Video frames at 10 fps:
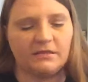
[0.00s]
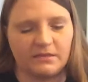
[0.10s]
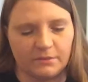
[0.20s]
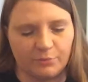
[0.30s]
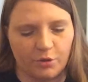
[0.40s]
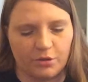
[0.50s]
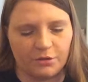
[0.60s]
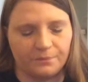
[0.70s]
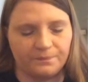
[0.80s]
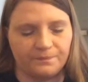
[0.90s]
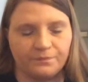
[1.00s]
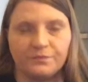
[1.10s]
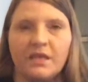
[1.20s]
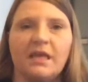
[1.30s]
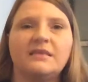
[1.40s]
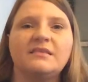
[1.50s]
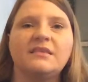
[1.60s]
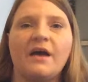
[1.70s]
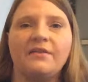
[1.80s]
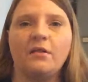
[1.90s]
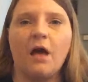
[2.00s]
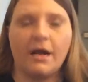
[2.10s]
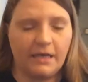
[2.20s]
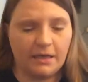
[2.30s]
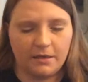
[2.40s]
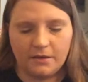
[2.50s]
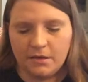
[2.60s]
zipper inside the lining.